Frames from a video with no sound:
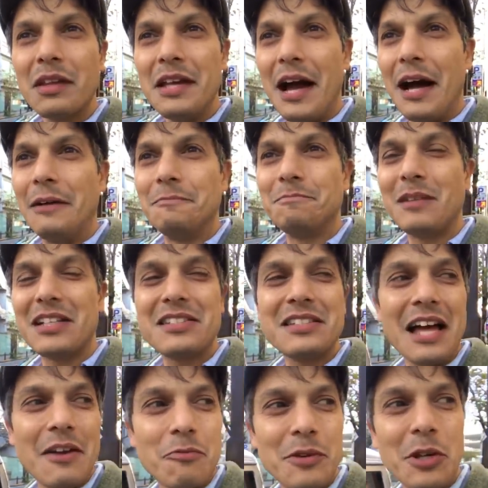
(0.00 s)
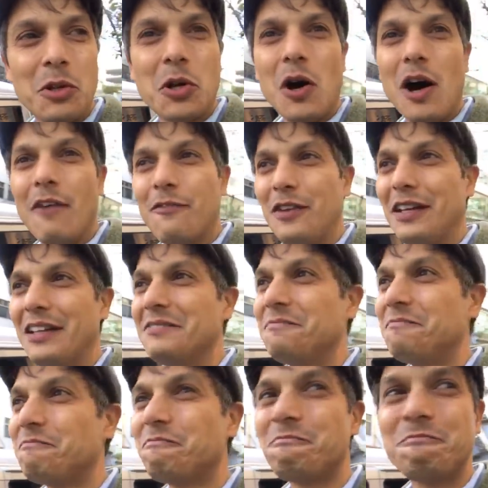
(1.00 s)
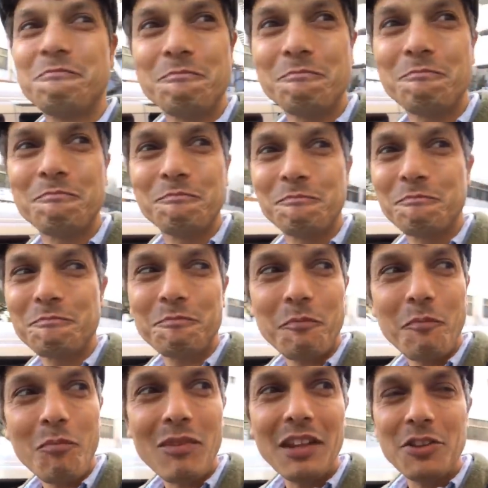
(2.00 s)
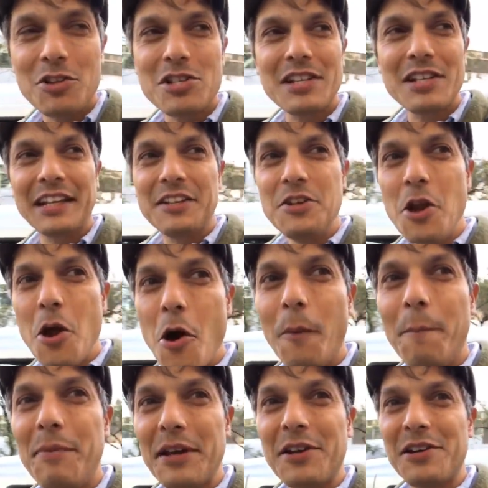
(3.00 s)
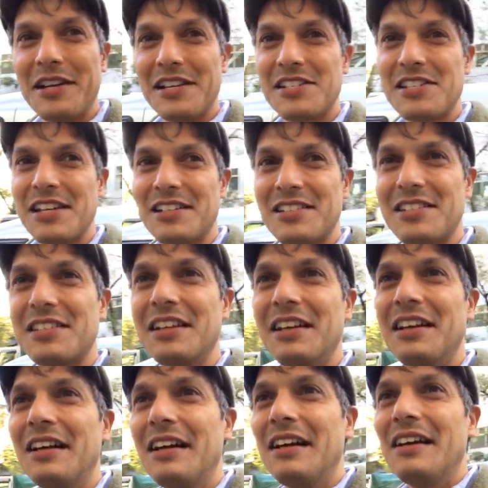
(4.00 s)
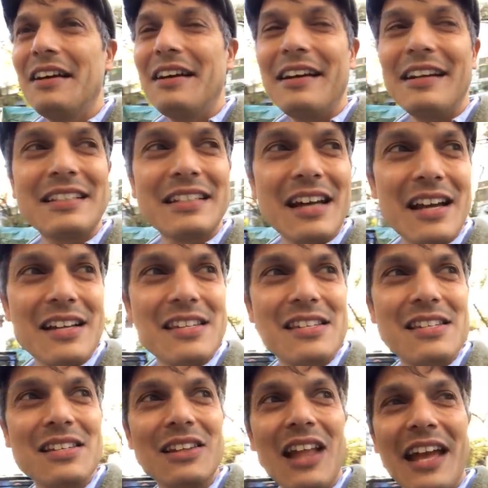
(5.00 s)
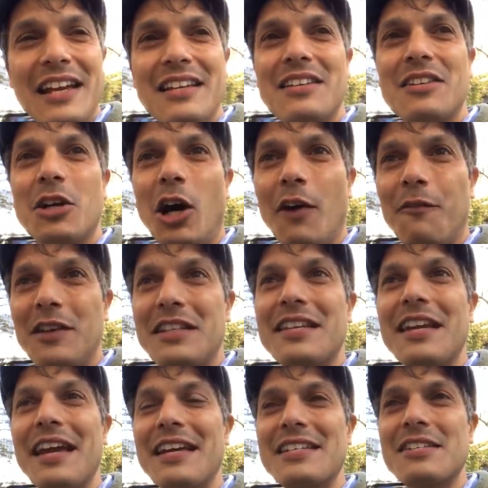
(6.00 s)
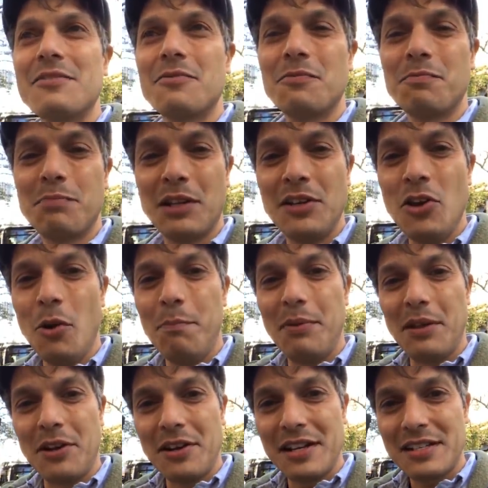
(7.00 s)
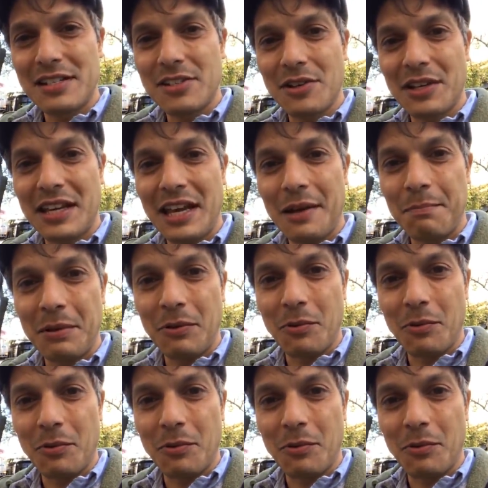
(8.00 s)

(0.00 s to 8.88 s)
Yeah, that's not real coffee. There's like no bitterness. It's it's got a slight coffee taste, but no bitterness, so it can't be real.